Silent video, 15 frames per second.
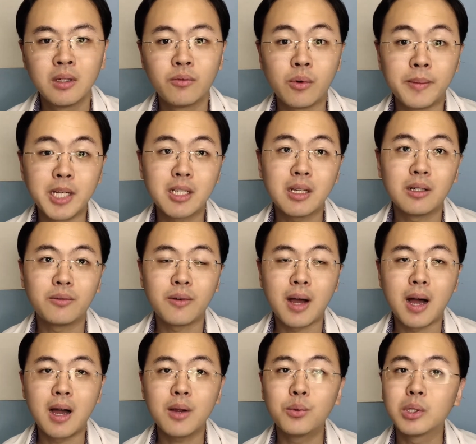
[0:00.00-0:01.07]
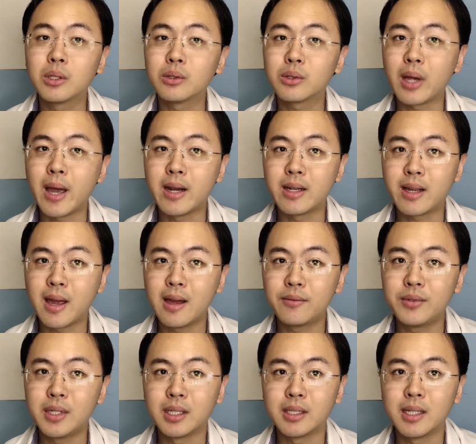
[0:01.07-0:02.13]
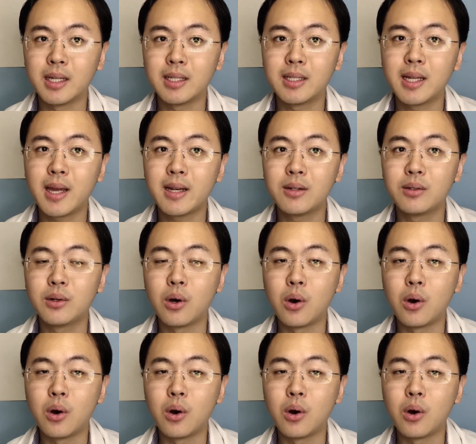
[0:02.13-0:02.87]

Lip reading: For myself, I would also add the caveat that